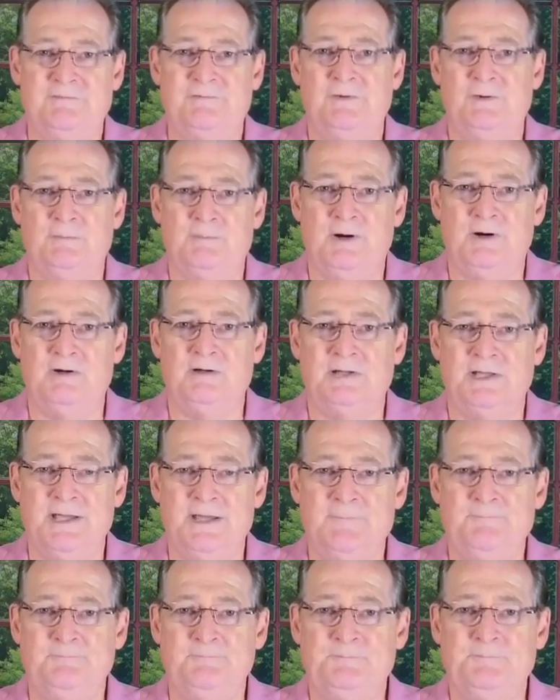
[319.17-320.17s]
football
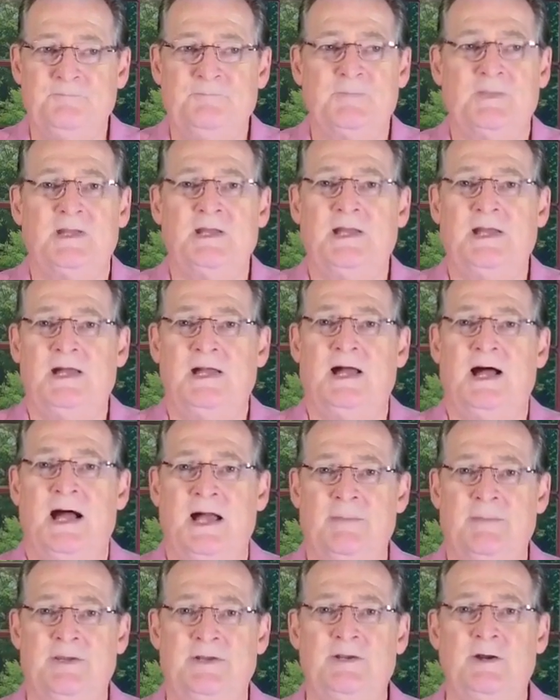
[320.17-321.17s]
game,
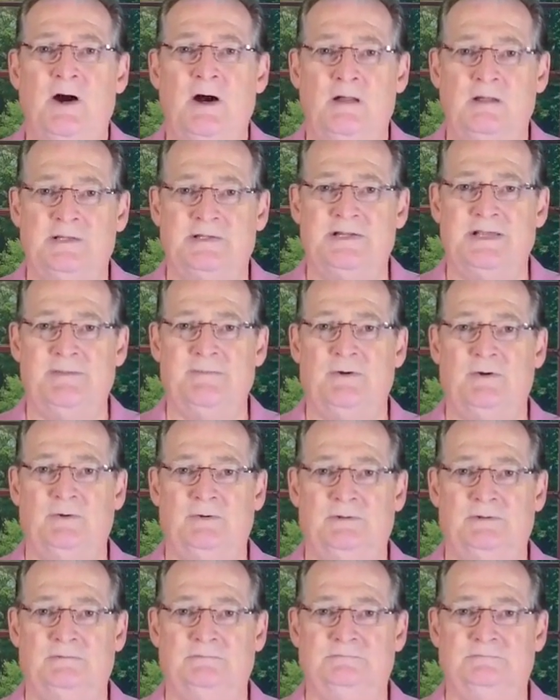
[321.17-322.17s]
I'm into holiday mode.